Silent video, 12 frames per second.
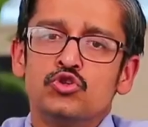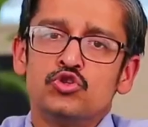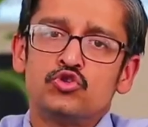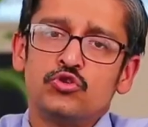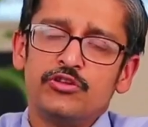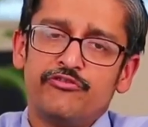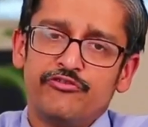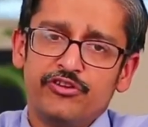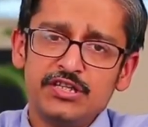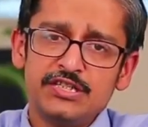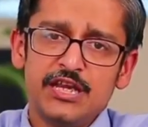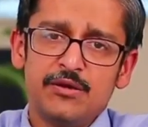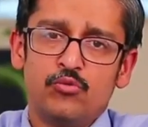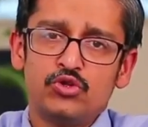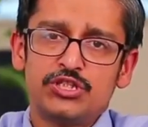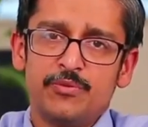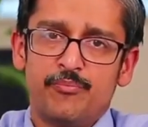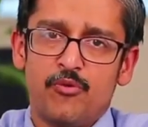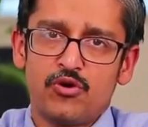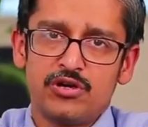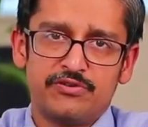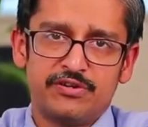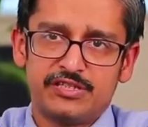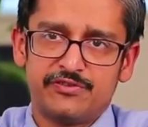So the first and most
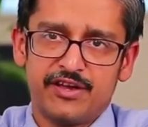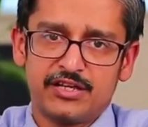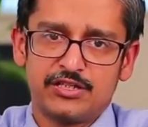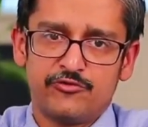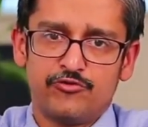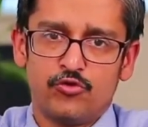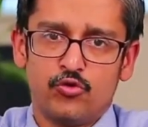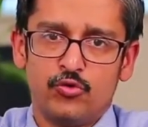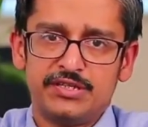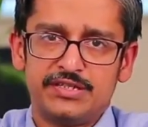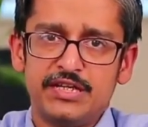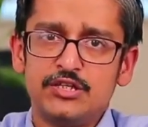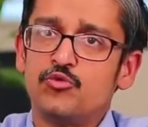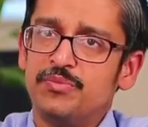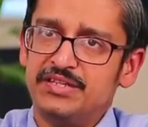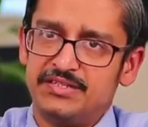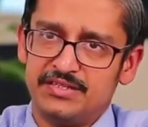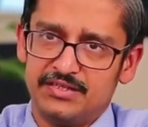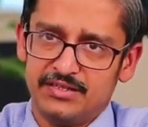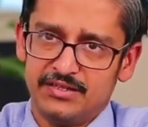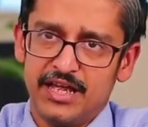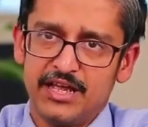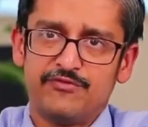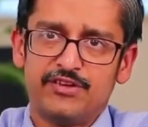important risk factor for OSA is obesity,
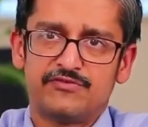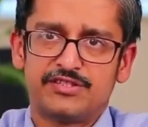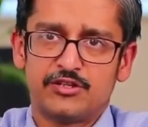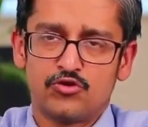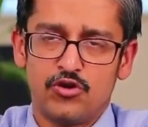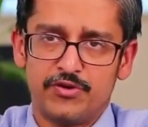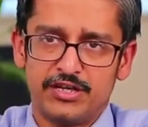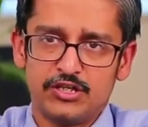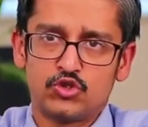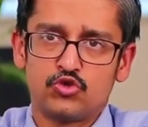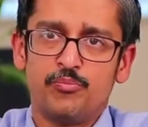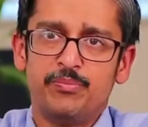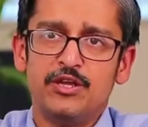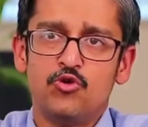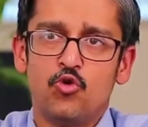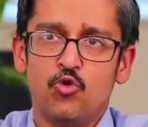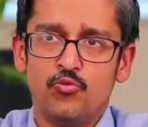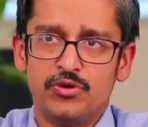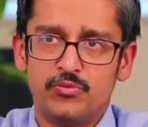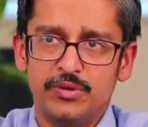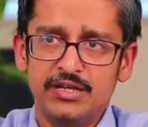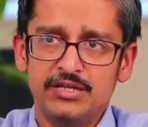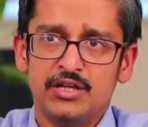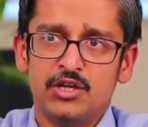like we have said already. So being
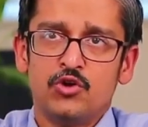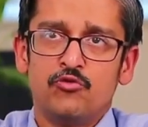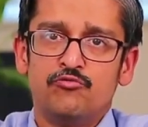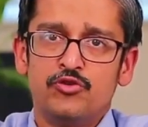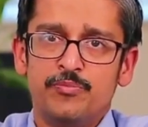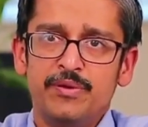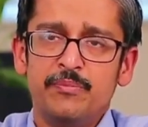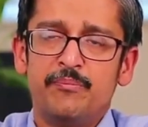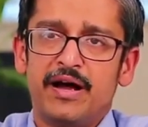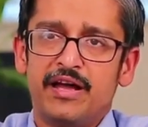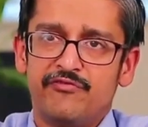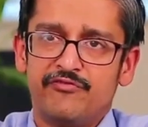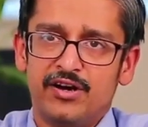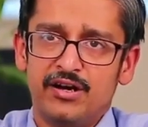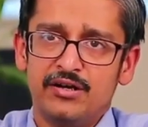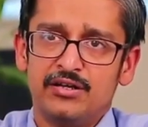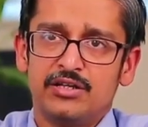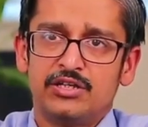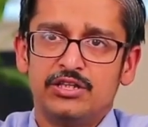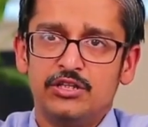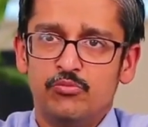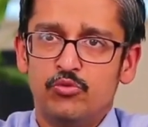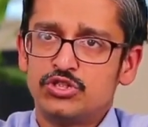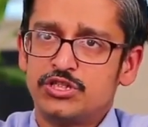overweight would be by far the
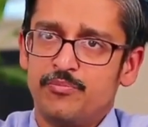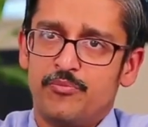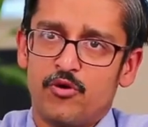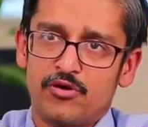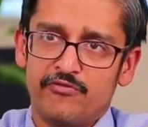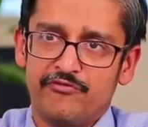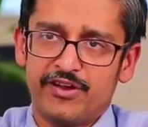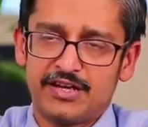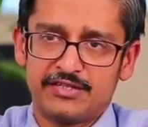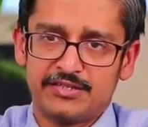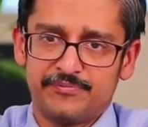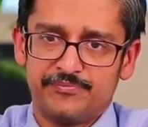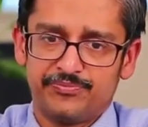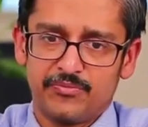most important factor.